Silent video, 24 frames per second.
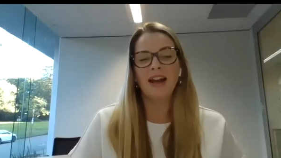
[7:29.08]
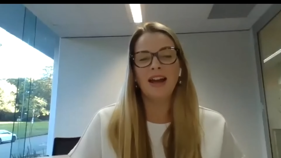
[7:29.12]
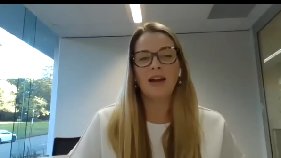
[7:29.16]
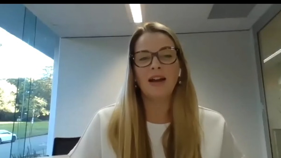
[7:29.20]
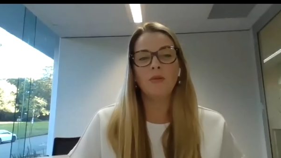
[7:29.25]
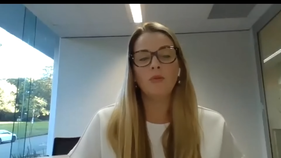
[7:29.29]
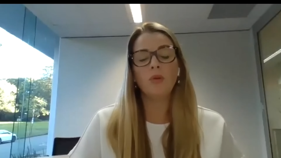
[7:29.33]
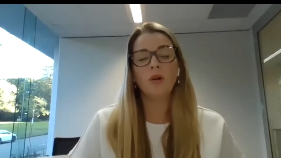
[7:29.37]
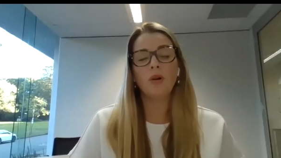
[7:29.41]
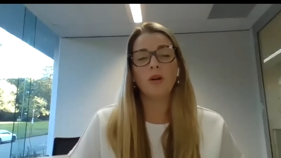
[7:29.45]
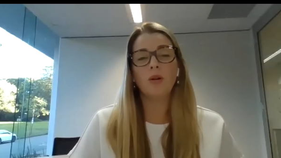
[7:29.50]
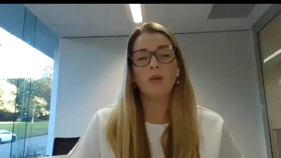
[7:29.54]

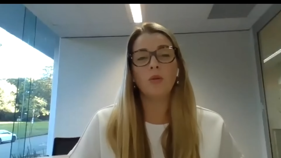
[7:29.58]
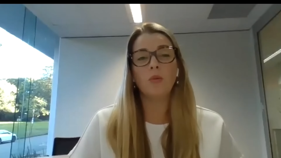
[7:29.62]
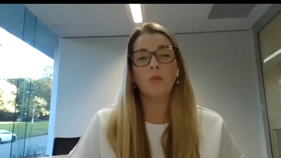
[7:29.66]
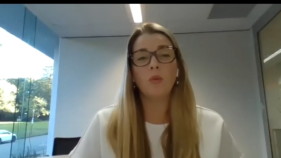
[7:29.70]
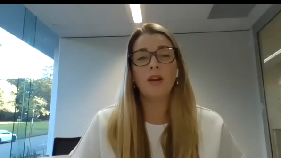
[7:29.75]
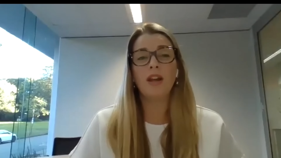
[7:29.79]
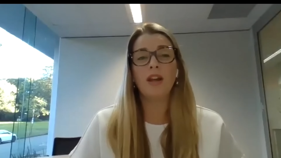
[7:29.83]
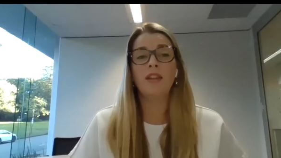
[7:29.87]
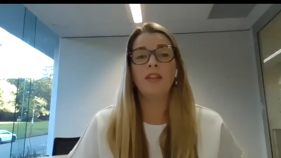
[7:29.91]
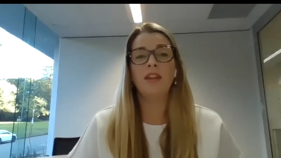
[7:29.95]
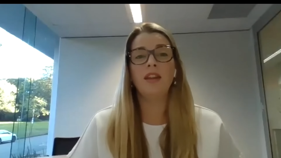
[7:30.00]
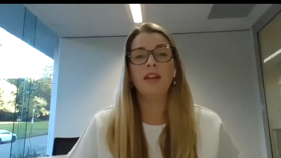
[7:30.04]
Well,
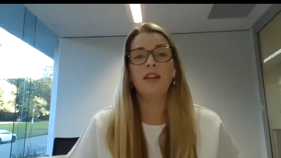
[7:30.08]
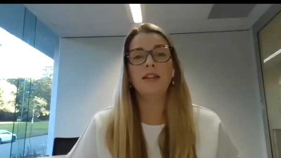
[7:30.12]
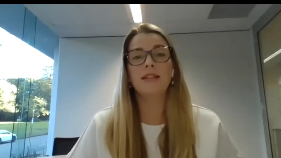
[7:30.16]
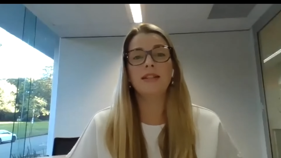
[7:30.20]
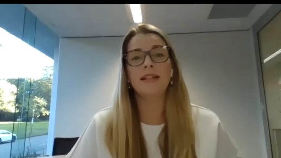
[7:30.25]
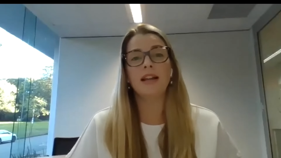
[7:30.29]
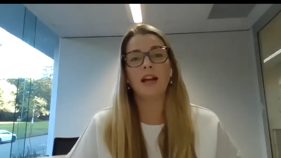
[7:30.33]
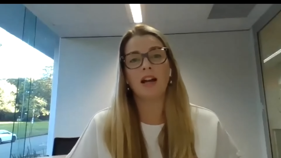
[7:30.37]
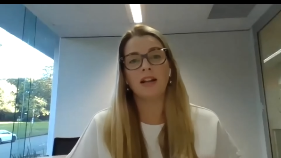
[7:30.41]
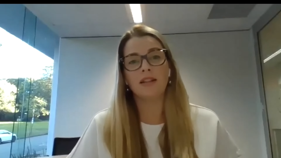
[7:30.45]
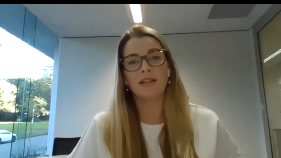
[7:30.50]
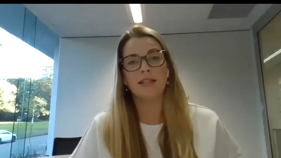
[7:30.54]
when
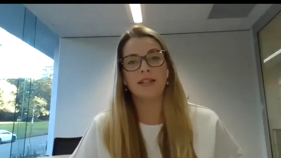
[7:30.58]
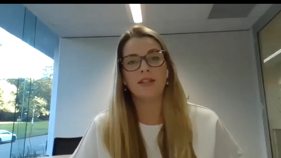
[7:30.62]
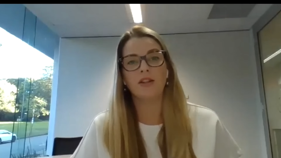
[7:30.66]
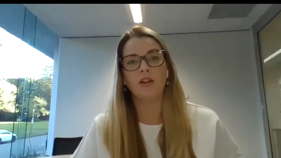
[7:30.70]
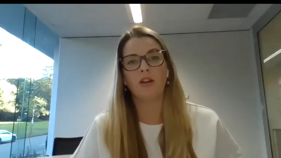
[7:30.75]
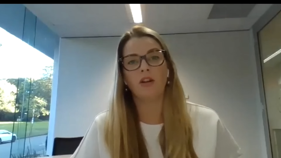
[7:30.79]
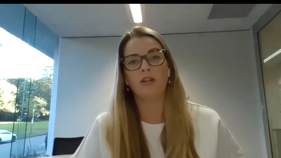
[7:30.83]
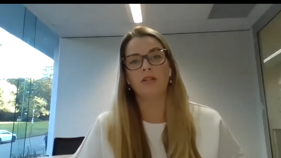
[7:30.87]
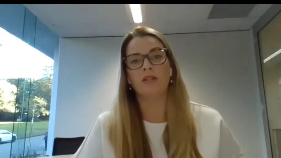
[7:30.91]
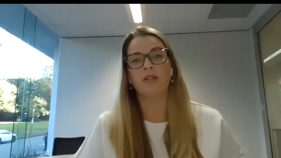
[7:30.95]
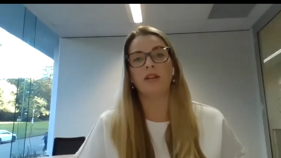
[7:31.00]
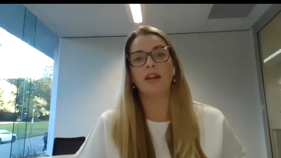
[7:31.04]
things are
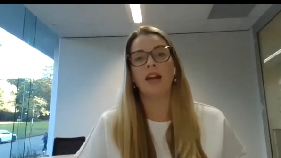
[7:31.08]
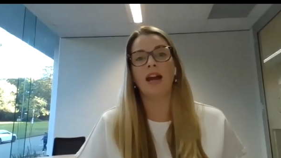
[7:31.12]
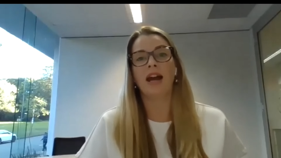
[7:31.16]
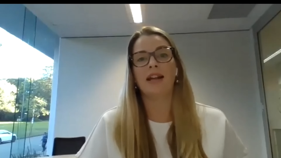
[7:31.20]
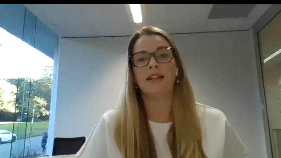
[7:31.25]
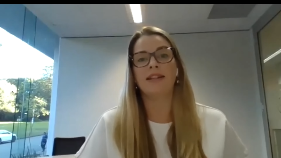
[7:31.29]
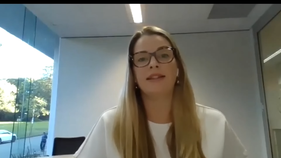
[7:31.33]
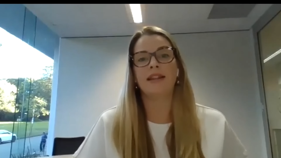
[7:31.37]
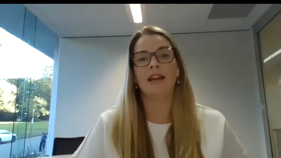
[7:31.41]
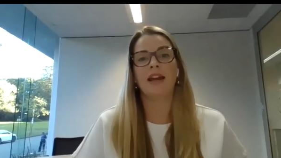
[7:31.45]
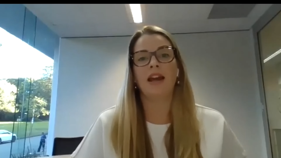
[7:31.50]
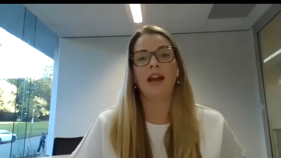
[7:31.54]
uncertain,
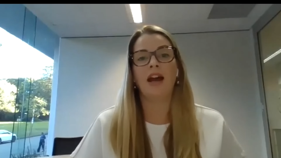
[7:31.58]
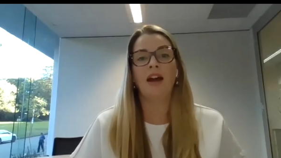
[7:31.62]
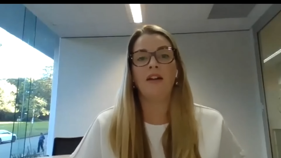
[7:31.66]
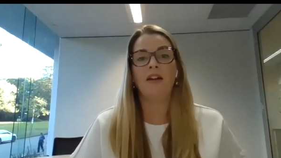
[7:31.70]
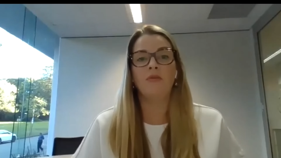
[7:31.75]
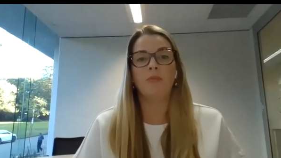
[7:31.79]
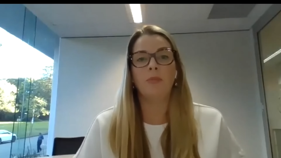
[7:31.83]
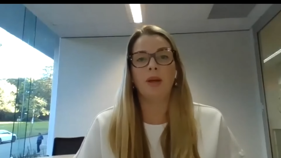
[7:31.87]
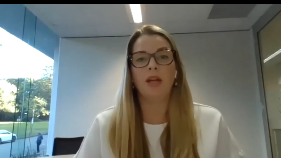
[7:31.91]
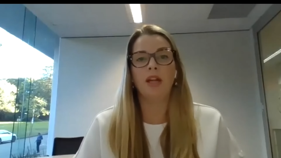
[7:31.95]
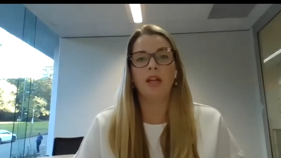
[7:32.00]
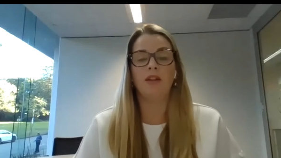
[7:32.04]
as they
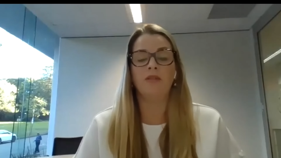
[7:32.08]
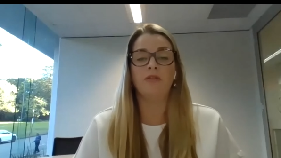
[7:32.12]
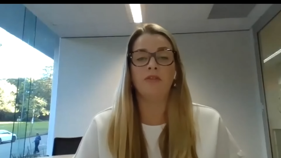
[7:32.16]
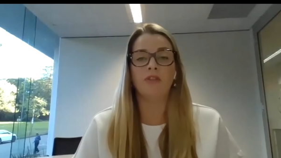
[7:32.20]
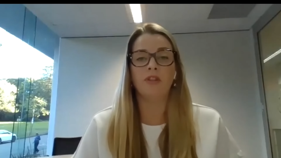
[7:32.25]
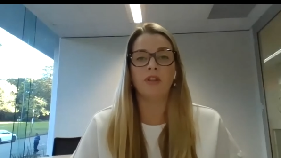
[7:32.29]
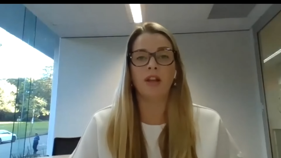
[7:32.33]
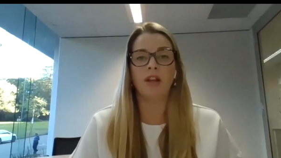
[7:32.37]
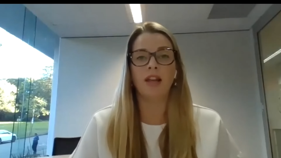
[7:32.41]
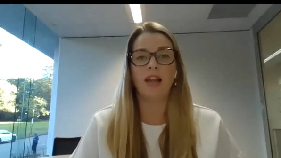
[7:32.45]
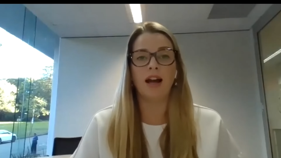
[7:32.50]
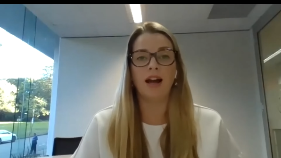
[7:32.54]
have been
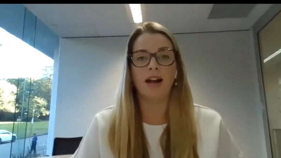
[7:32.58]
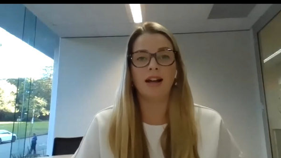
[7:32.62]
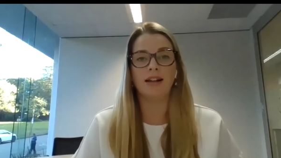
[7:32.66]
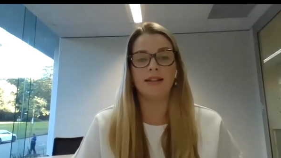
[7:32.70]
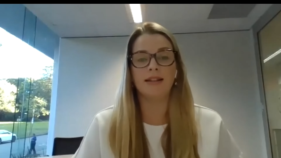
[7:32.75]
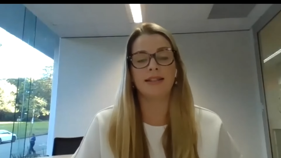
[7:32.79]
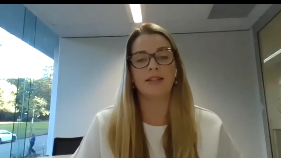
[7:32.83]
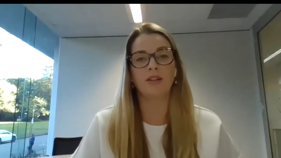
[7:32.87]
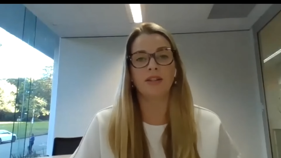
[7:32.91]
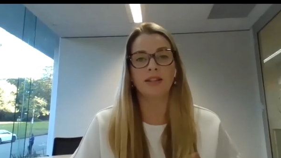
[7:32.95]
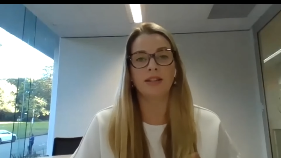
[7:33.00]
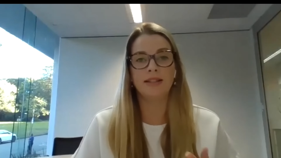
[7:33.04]
for the
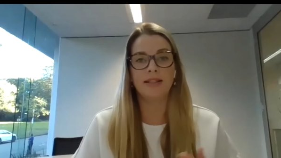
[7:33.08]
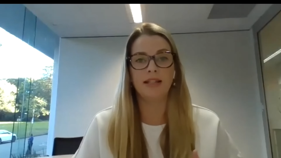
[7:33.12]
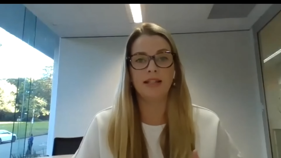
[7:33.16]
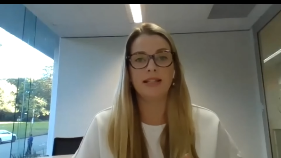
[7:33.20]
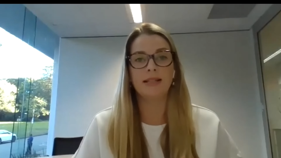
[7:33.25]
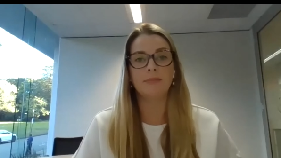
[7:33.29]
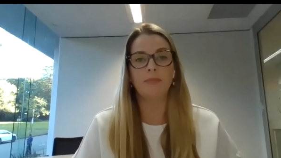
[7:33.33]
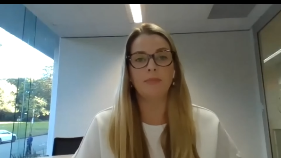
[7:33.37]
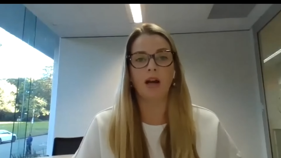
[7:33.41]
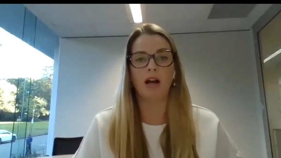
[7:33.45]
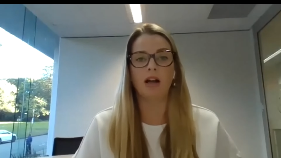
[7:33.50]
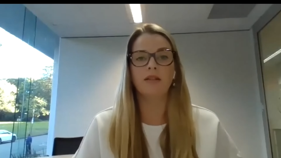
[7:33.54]
last sort of
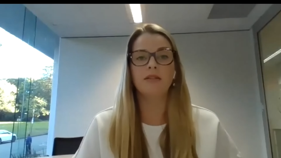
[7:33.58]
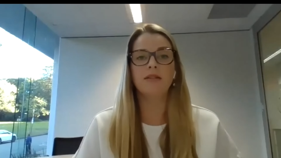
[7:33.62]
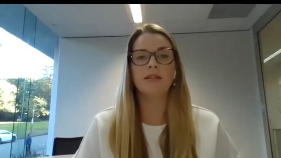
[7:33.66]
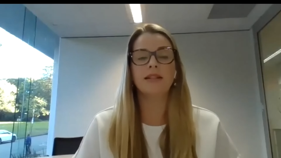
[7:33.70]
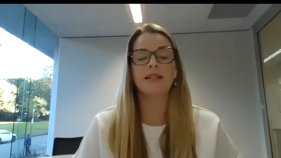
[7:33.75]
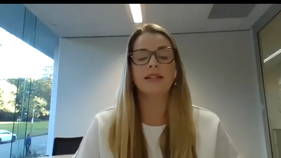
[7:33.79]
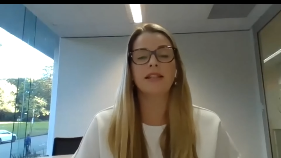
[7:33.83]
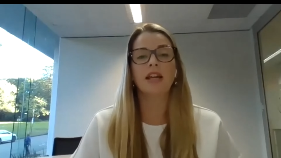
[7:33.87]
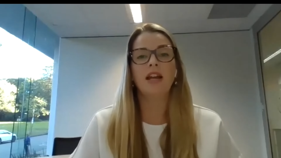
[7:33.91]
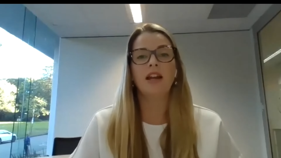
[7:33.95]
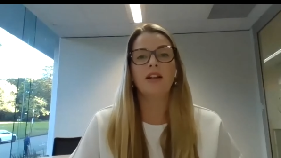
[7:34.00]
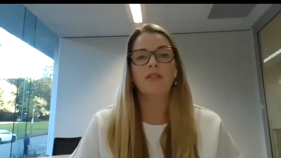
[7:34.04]
6
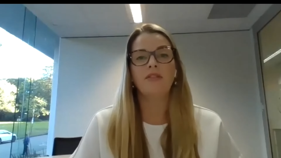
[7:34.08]
months,